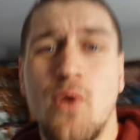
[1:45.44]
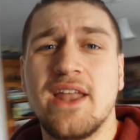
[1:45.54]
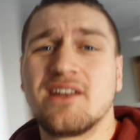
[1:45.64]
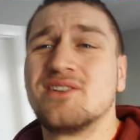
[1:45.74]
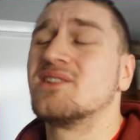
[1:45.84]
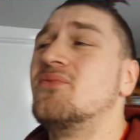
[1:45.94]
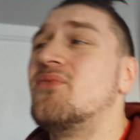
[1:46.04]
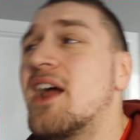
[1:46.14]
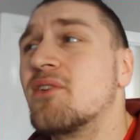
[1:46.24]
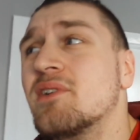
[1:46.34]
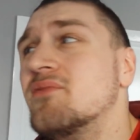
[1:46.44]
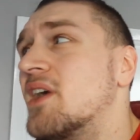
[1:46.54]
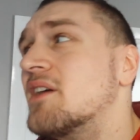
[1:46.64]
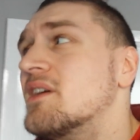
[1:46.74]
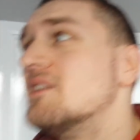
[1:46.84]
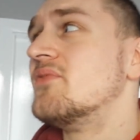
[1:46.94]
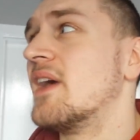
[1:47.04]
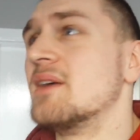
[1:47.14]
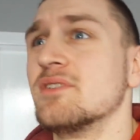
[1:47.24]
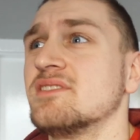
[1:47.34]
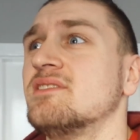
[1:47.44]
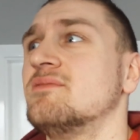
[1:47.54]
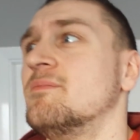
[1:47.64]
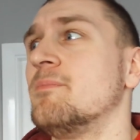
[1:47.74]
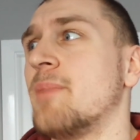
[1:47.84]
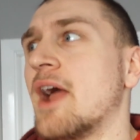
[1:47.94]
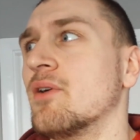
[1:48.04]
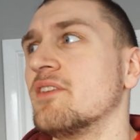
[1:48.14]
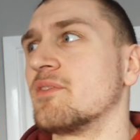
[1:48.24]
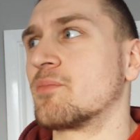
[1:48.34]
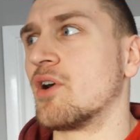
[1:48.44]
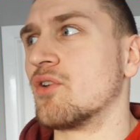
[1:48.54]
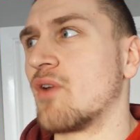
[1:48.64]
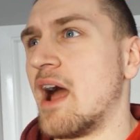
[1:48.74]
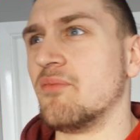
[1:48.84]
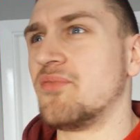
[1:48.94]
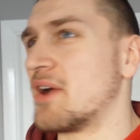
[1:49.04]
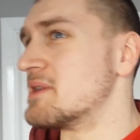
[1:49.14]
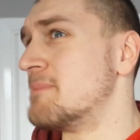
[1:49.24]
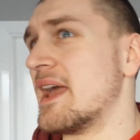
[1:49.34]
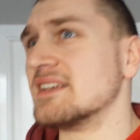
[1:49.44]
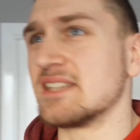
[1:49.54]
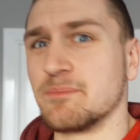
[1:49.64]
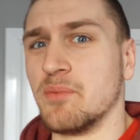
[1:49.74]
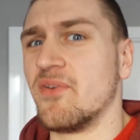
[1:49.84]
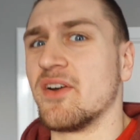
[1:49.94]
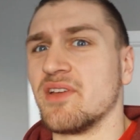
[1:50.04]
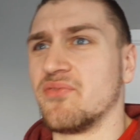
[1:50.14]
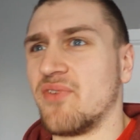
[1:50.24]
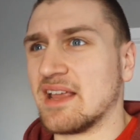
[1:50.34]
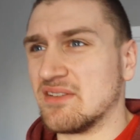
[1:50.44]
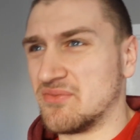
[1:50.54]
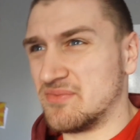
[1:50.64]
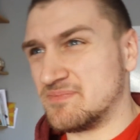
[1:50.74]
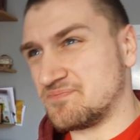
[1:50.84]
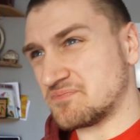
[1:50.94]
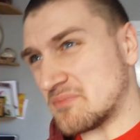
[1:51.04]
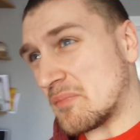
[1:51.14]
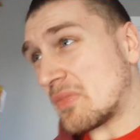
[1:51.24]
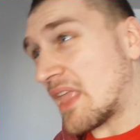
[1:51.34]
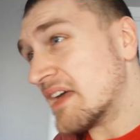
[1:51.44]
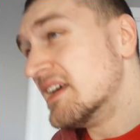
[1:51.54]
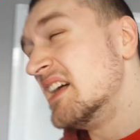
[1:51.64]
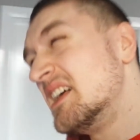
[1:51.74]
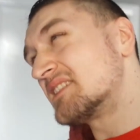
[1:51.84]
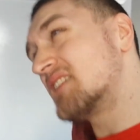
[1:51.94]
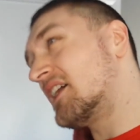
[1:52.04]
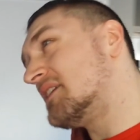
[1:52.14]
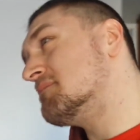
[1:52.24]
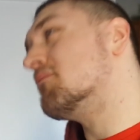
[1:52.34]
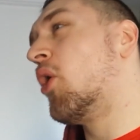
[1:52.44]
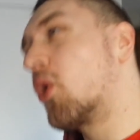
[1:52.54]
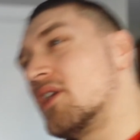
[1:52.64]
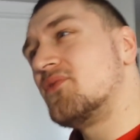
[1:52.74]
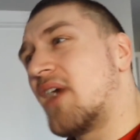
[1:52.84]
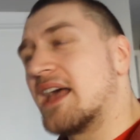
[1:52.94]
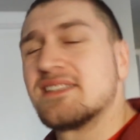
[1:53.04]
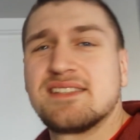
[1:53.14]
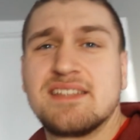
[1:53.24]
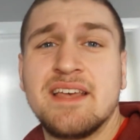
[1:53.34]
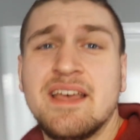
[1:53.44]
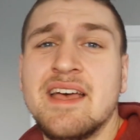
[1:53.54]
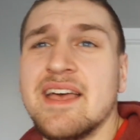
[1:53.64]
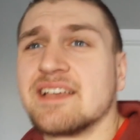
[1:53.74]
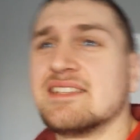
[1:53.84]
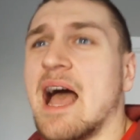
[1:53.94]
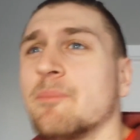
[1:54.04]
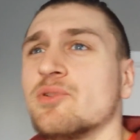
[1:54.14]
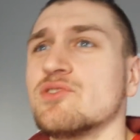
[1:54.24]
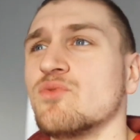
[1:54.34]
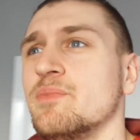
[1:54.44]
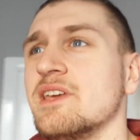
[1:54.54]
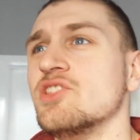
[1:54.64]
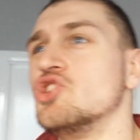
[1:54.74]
Wendler is a very, very famous powerlifting program. Very basic, but very effective. Slightly more advanced examples would be the